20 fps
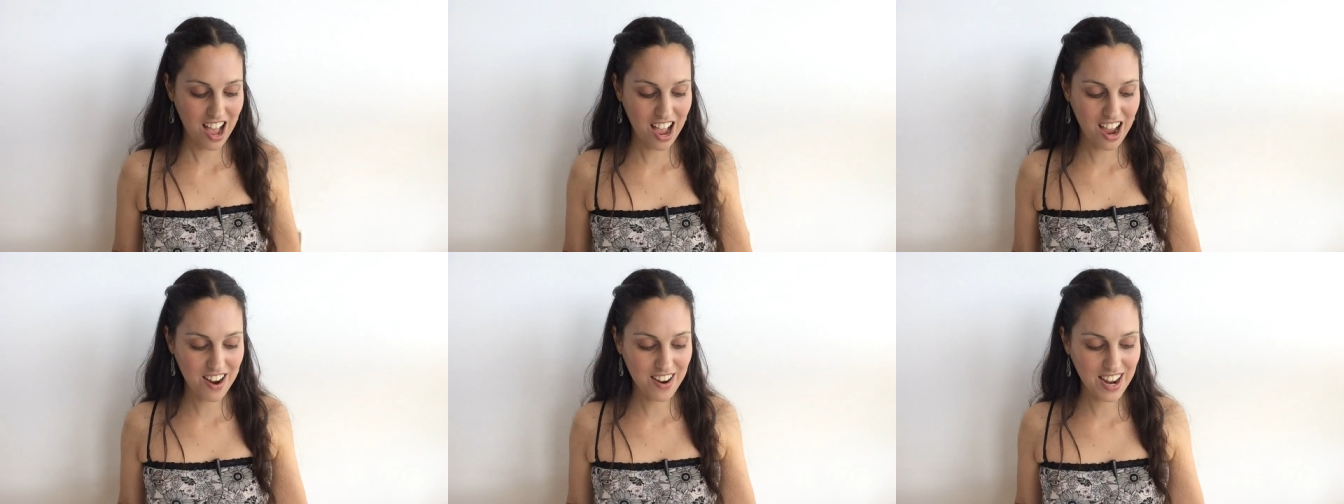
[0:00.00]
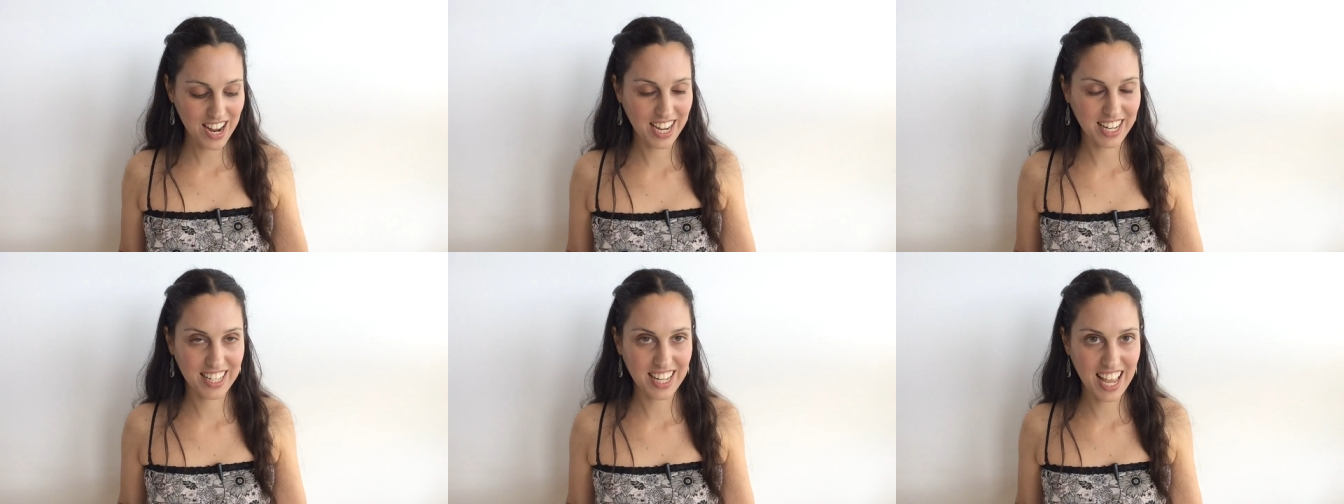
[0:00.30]
All
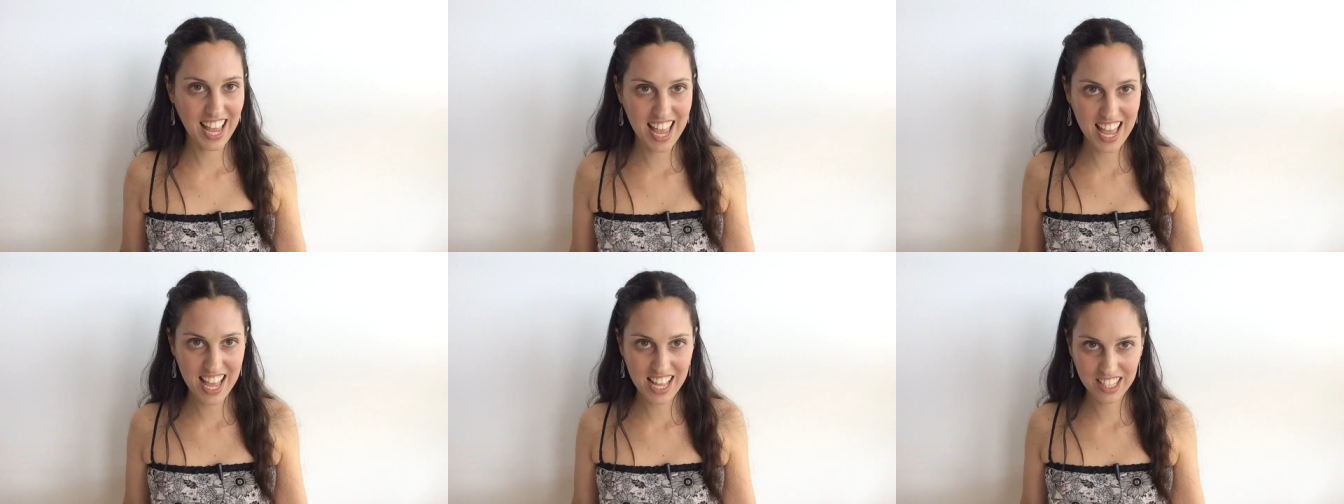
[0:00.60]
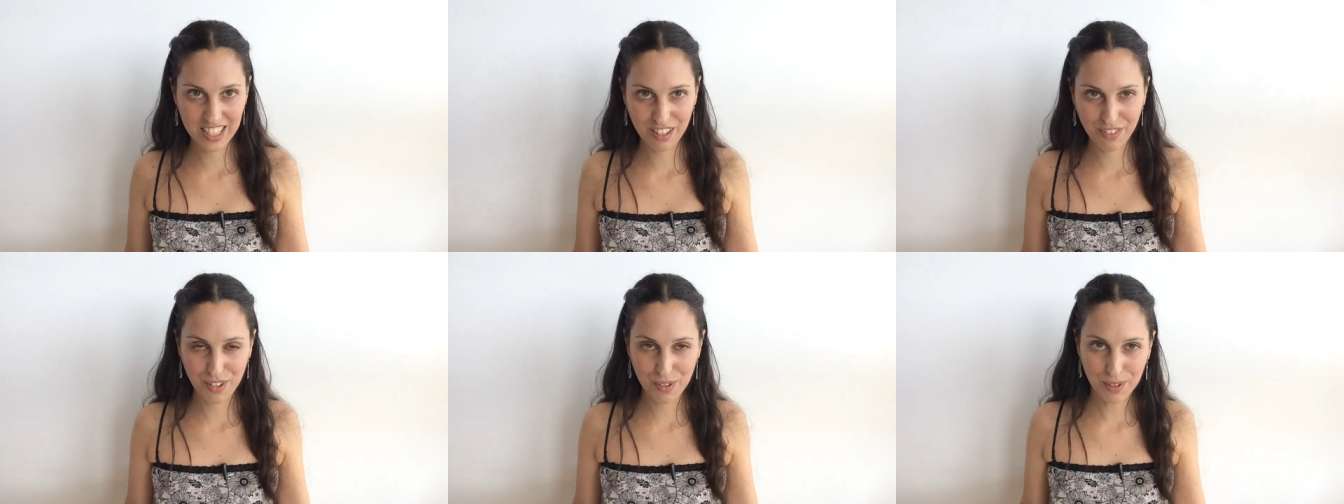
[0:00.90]
right,
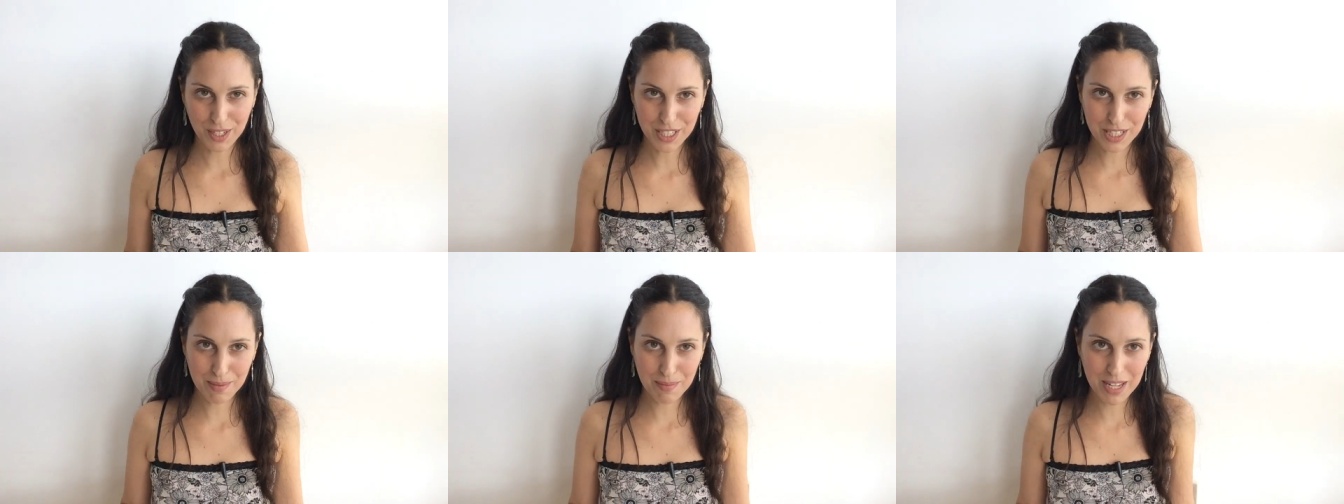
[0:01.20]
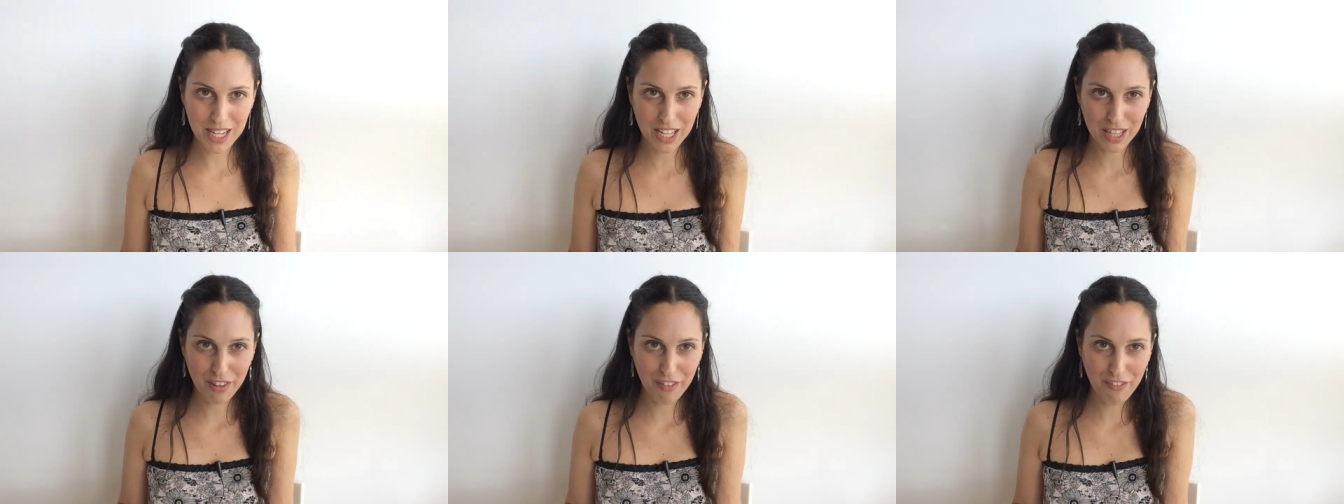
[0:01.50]
and if you want to
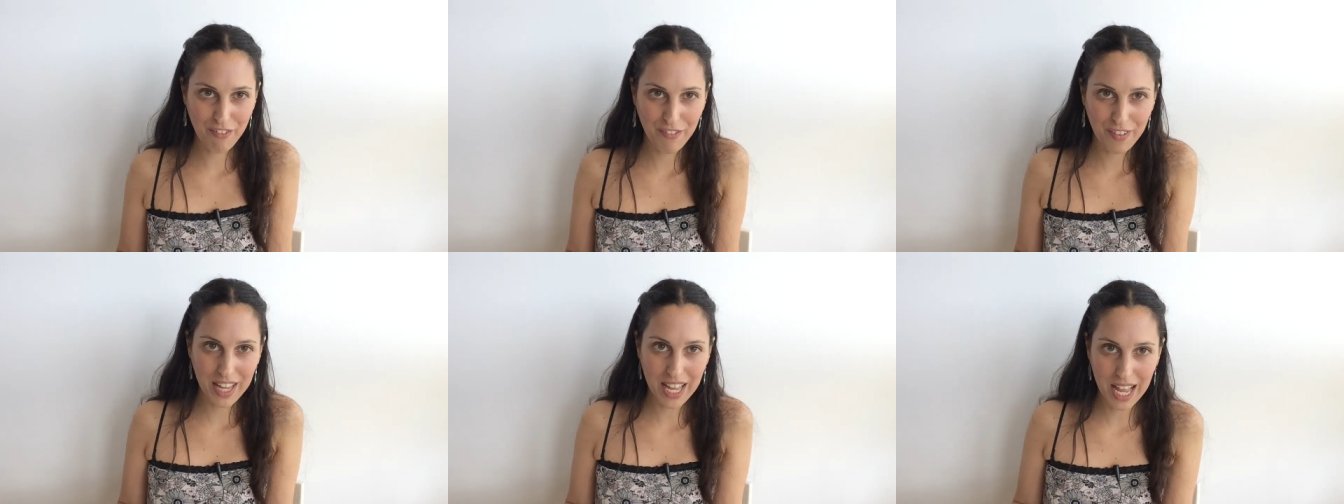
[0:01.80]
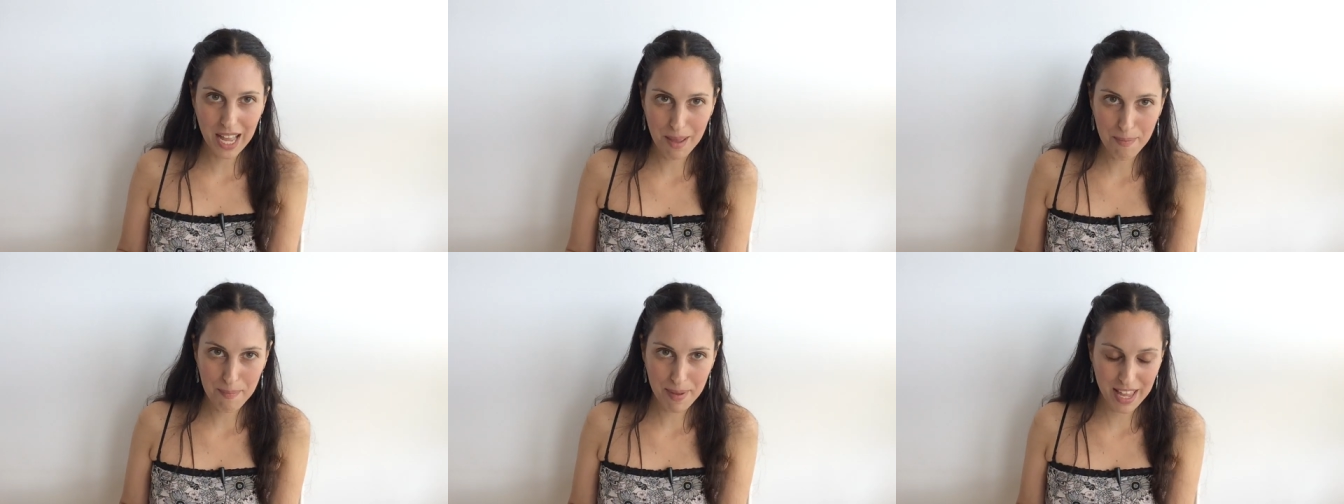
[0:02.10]
be on the
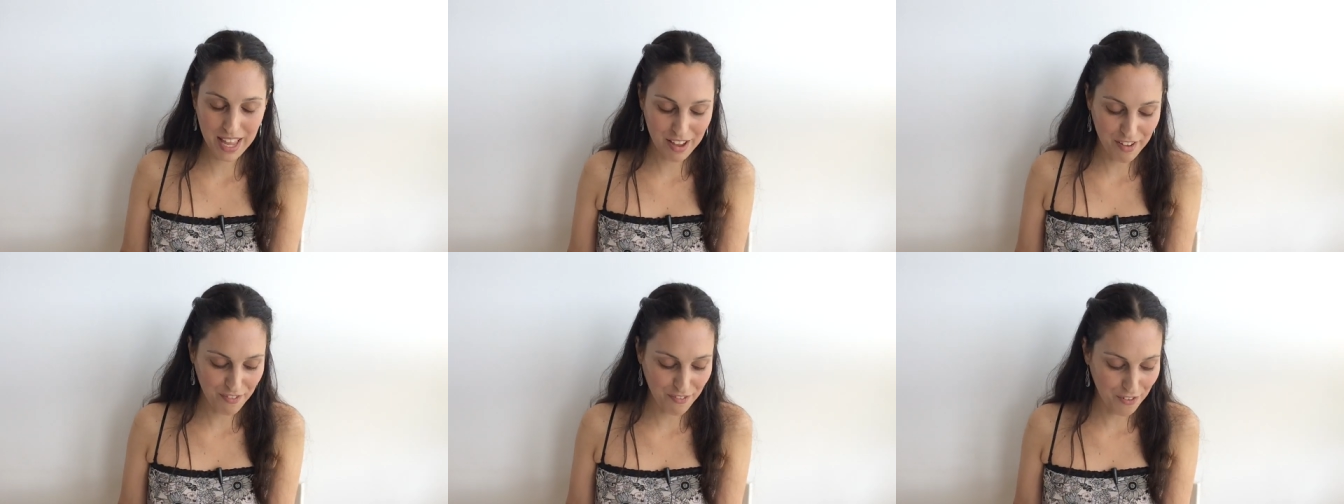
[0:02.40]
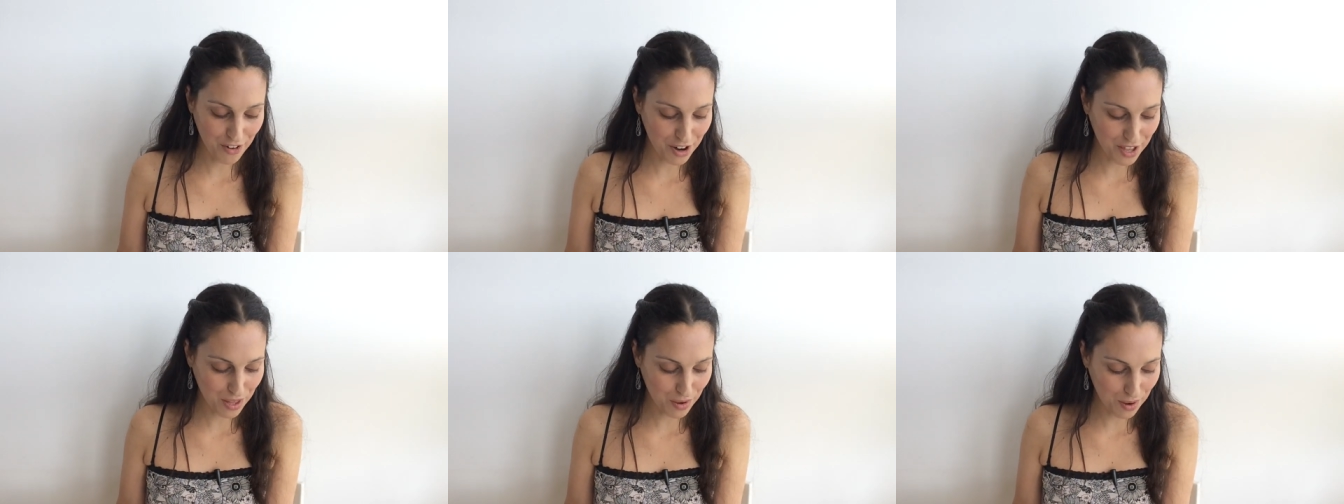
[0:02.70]
VIP
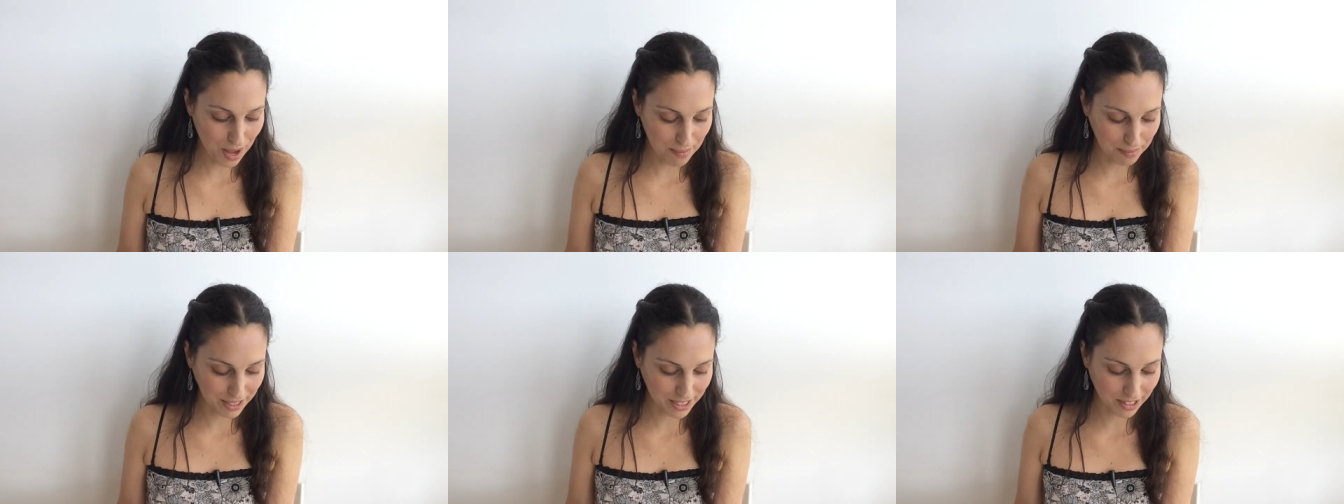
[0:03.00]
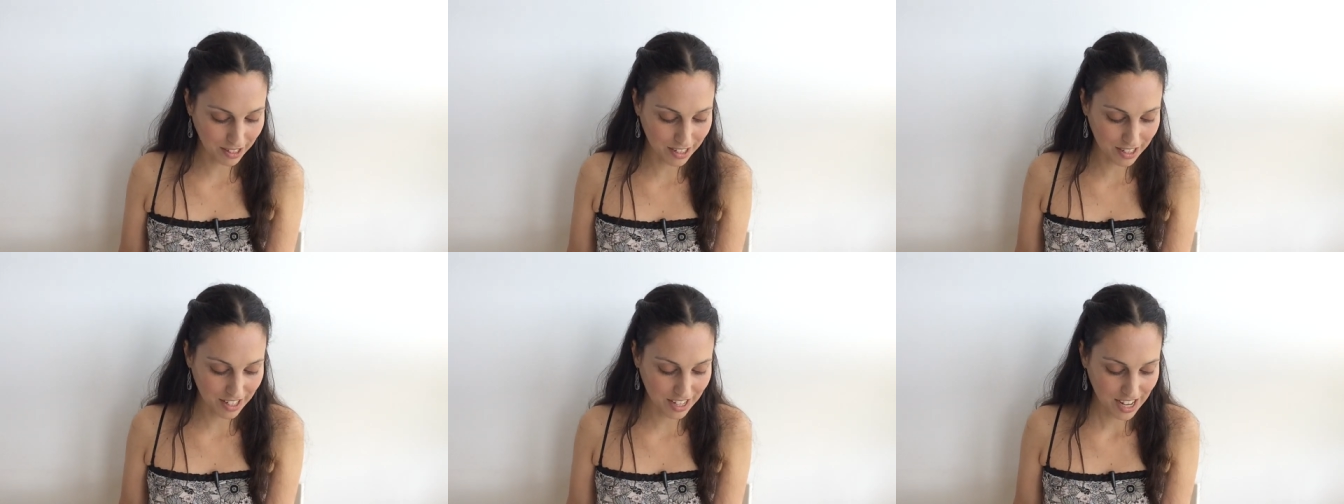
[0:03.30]
for the
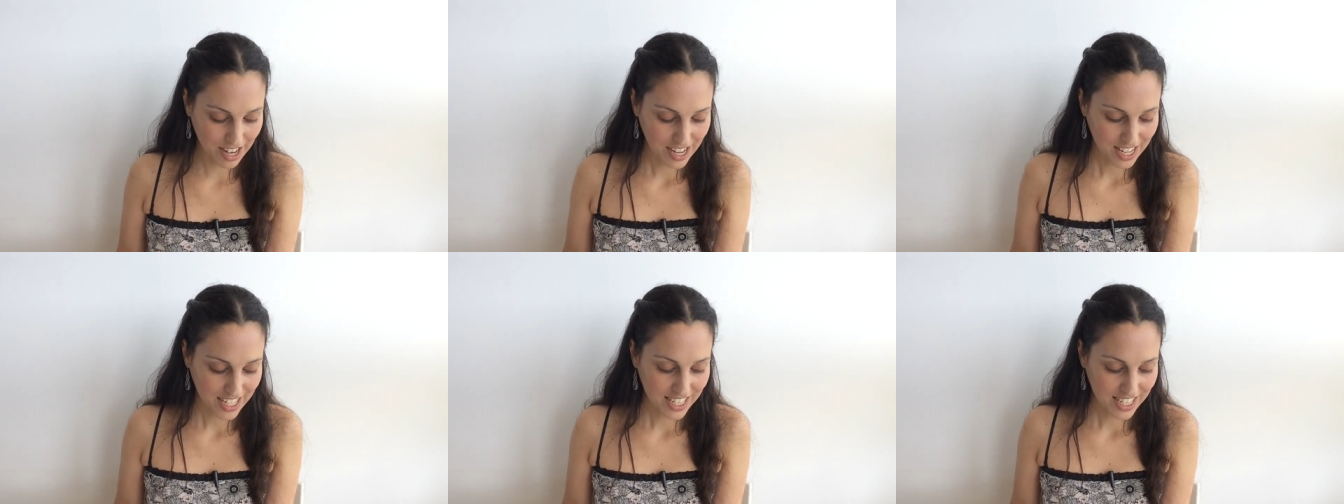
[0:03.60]
webinar,